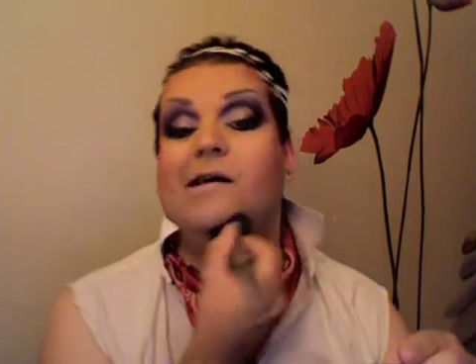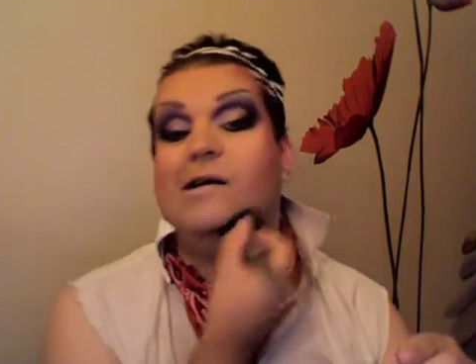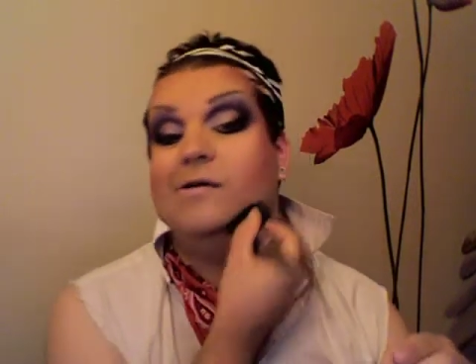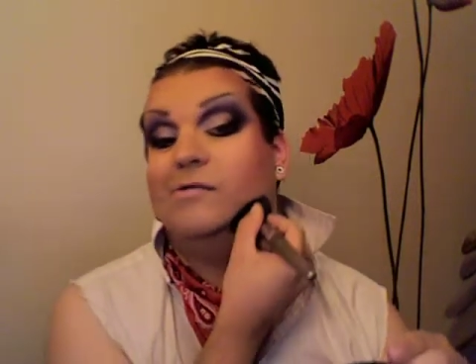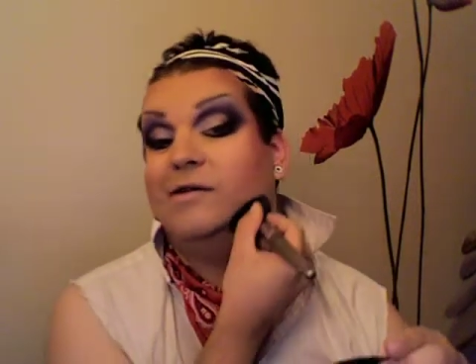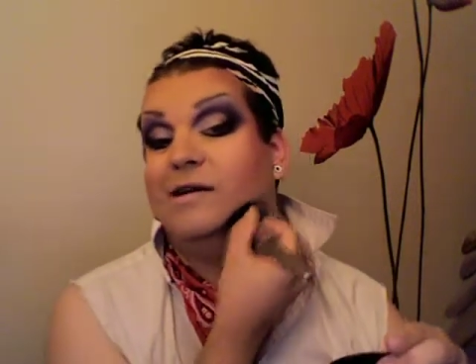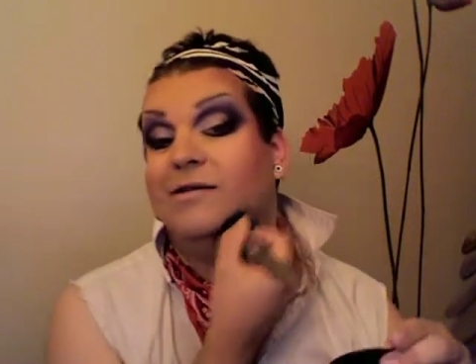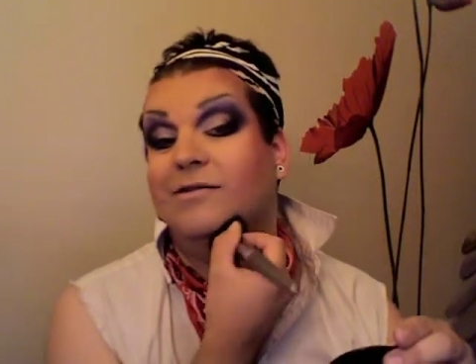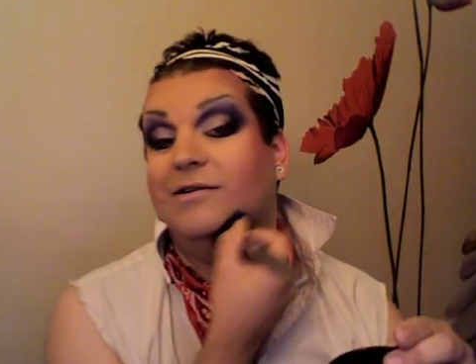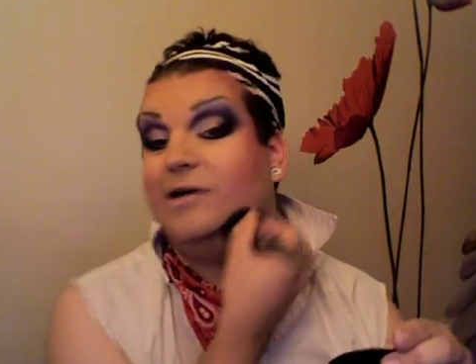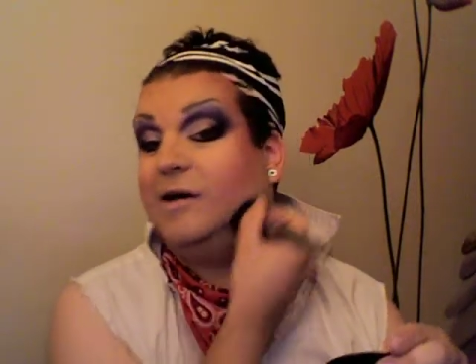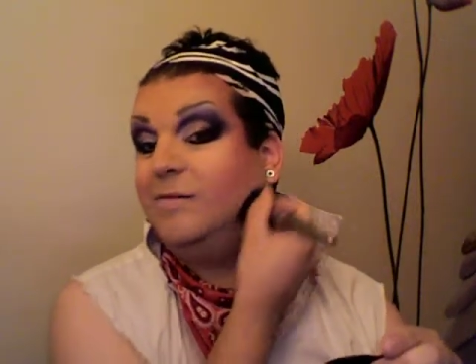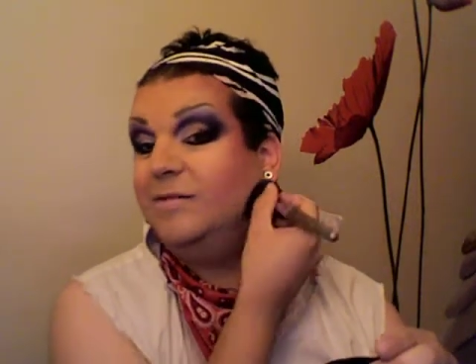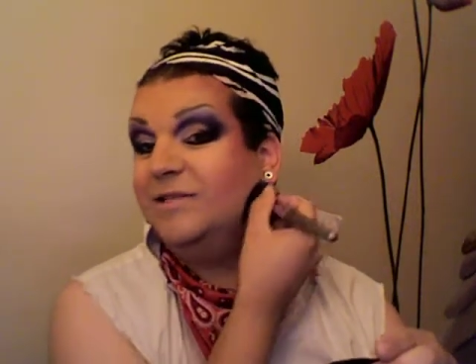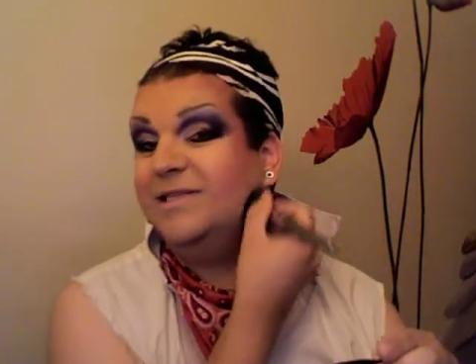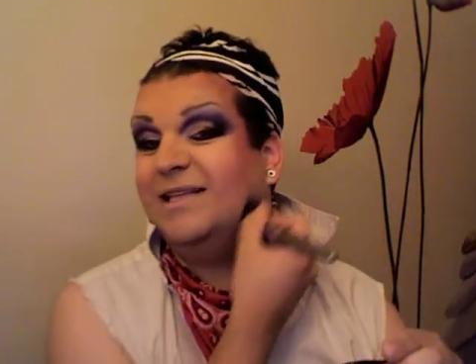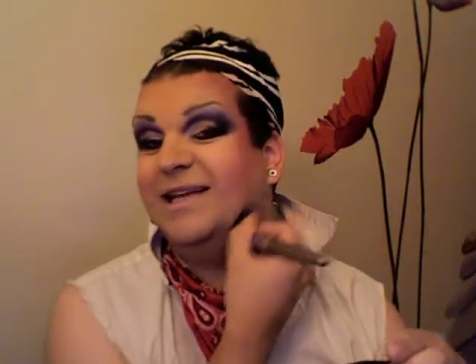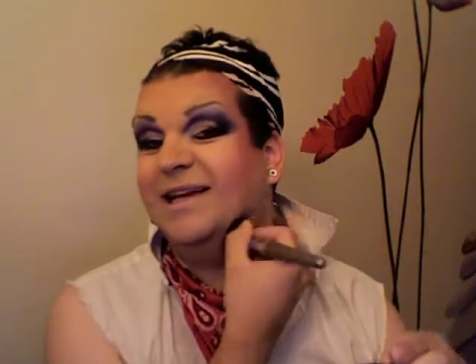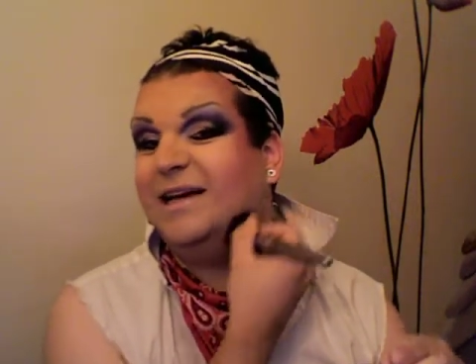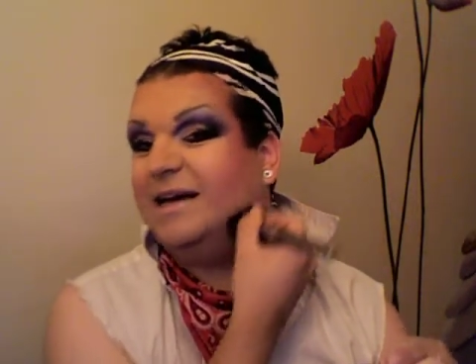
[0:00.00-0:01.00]
around
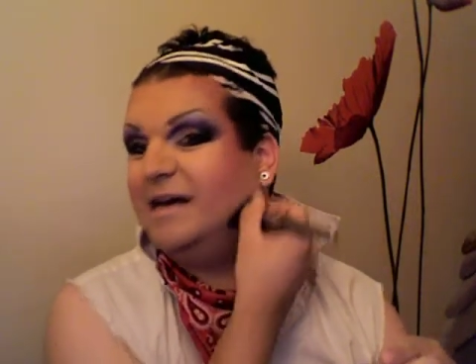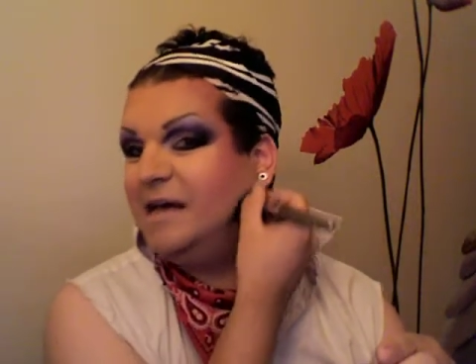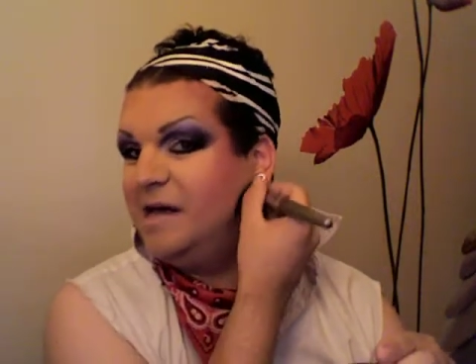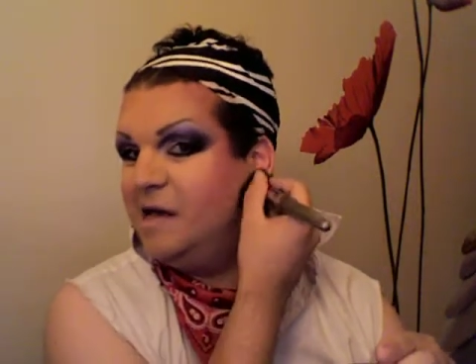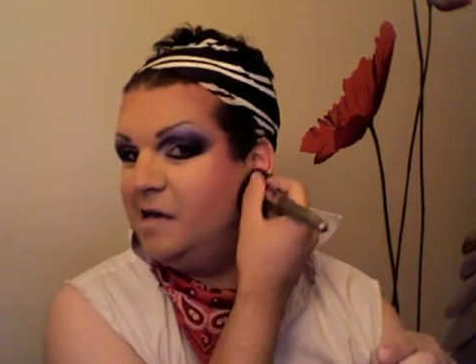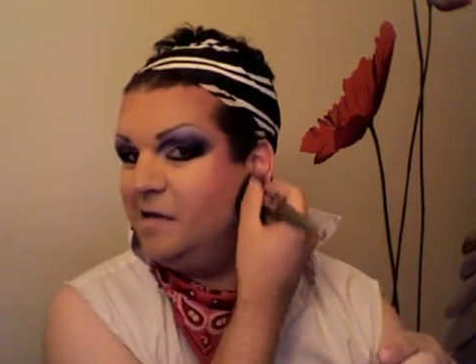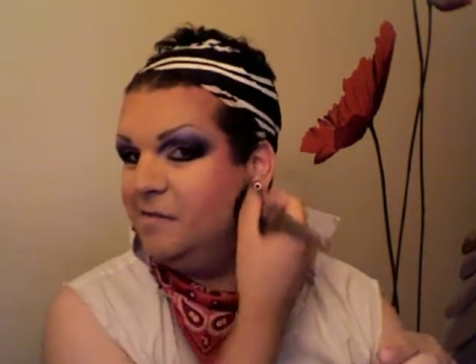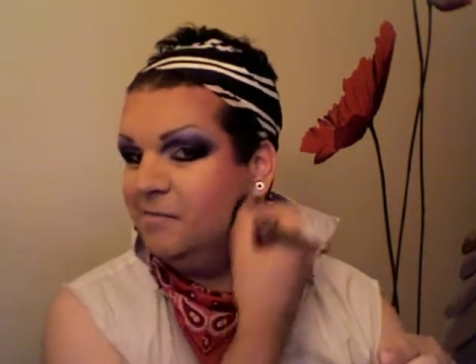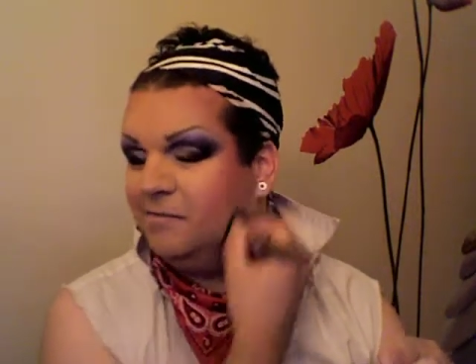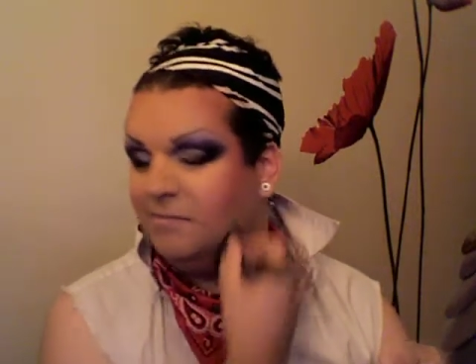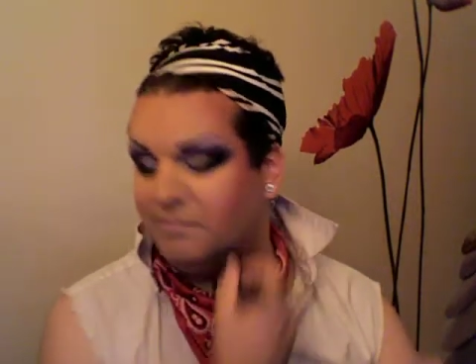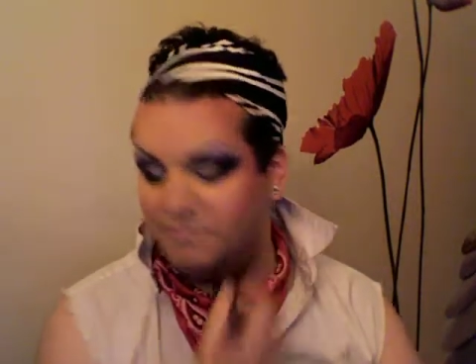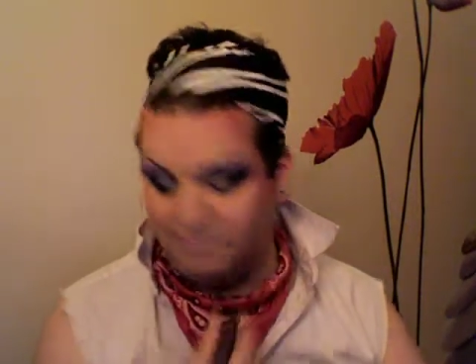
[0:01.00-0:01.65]
almost like a